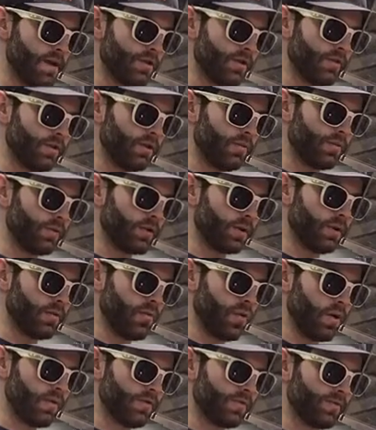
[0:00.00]
and
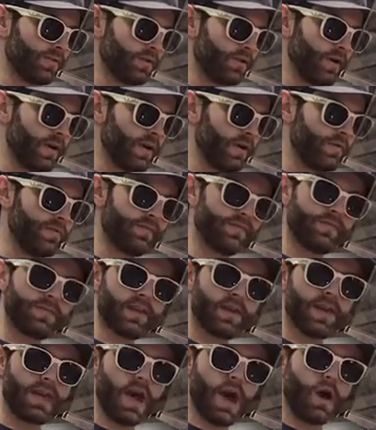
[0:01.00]
make the
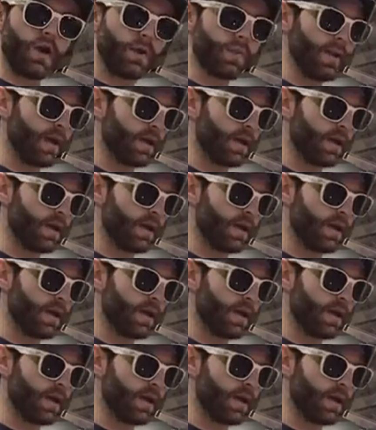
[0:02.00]
loop a little